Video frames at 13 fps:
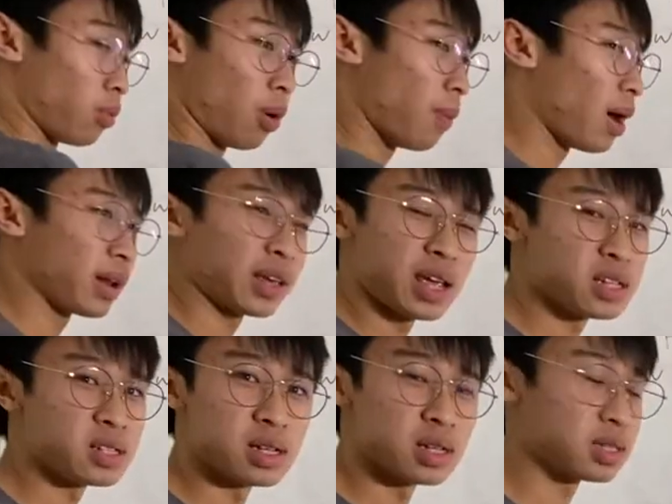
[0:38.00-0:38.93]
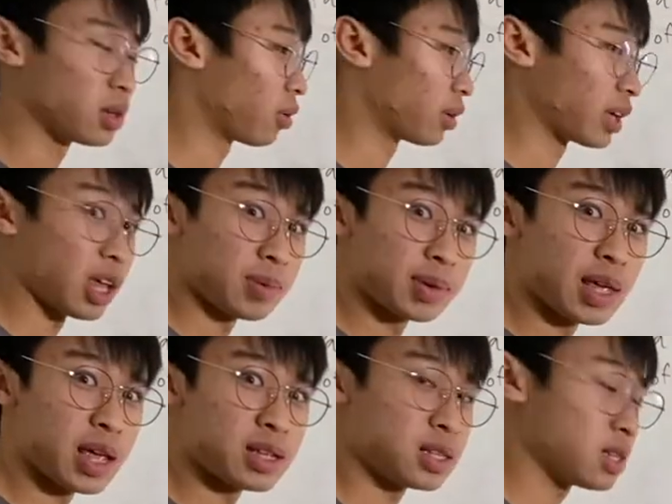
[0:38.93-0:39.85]
robotic cases or gating
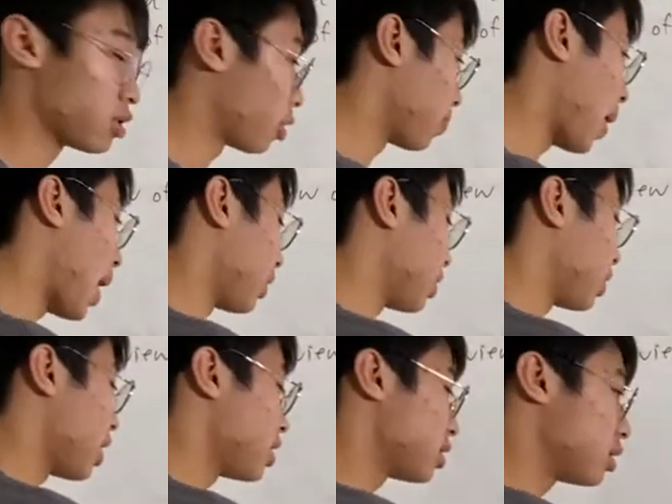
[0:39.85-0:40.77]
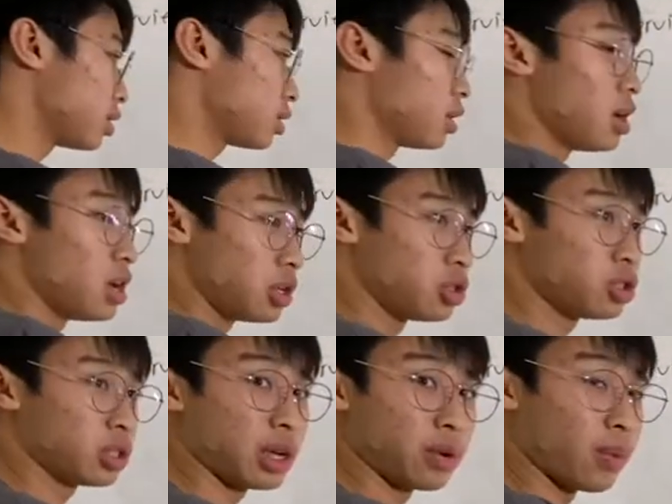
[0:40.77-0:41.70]
cases or pathing cases,
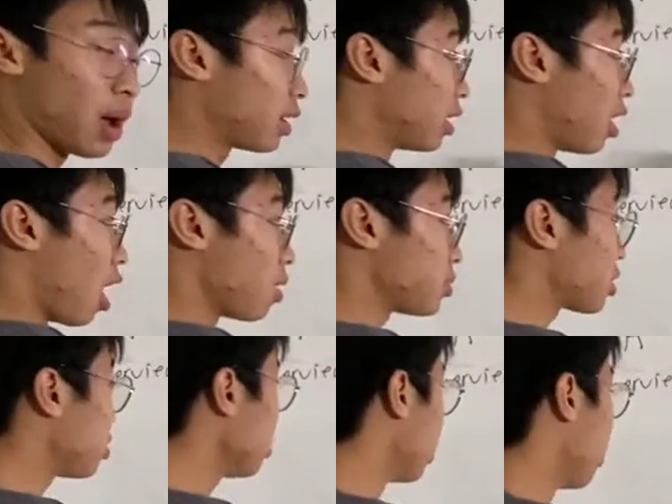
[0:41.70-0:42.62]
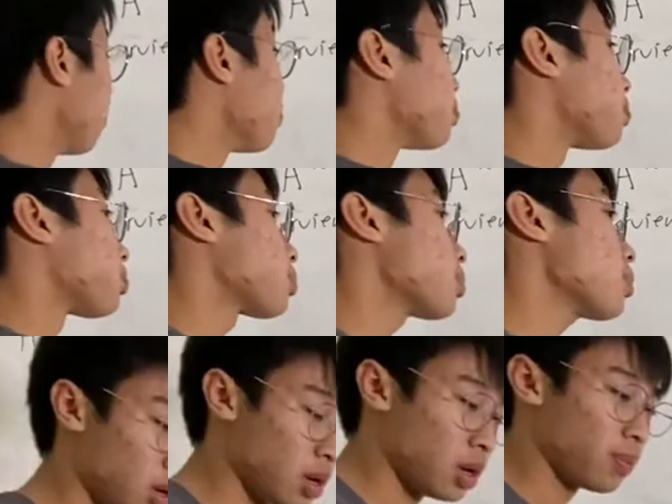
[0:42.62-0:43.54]
usually around an obstacle. So
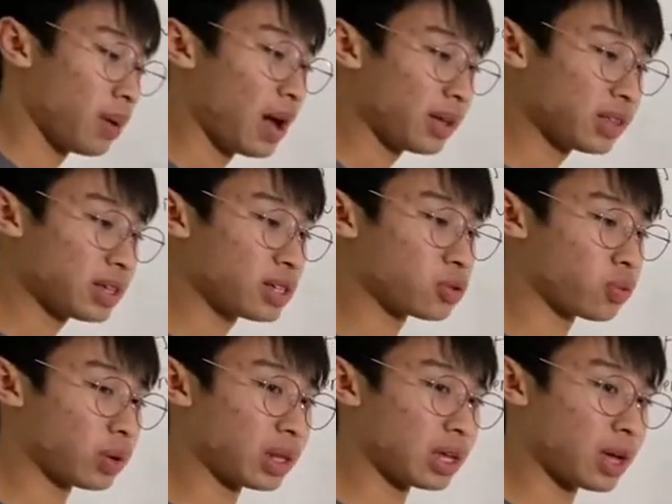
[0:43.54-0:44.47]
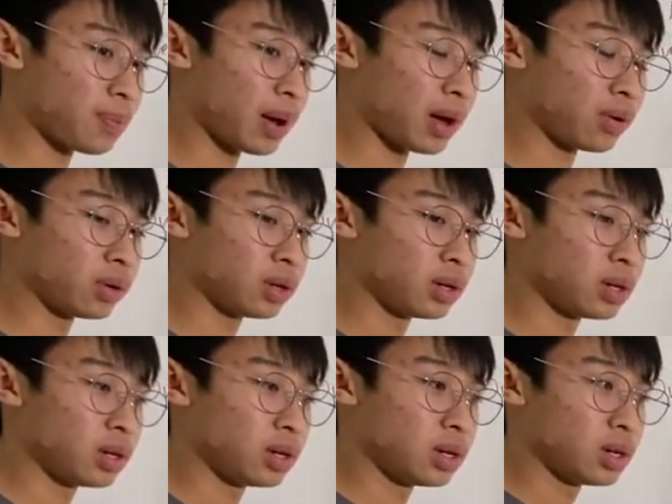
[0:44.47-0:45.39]
pathing is really about
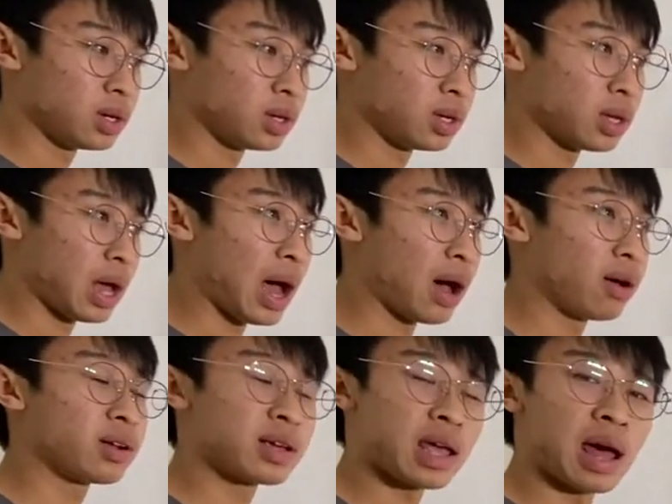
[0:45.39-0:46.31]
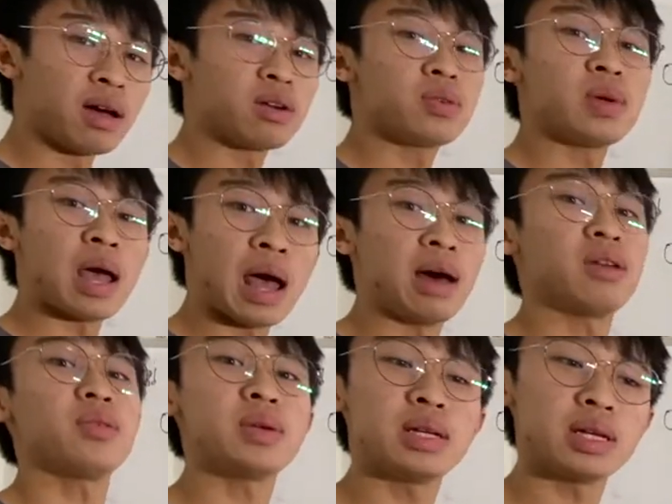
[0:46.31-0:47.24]
how to how do we
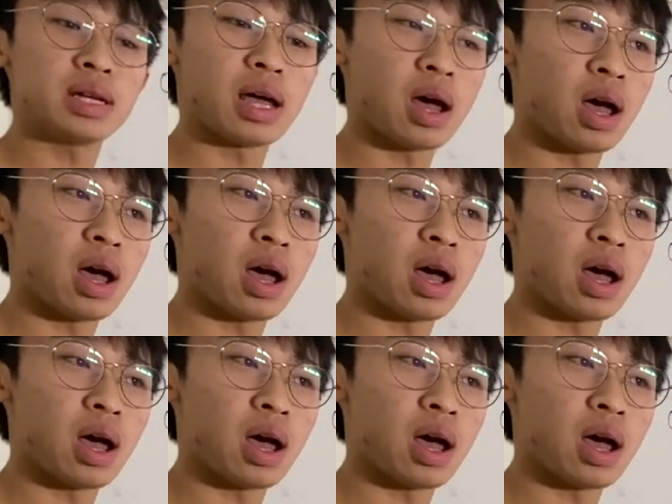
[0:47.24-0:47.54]
how do we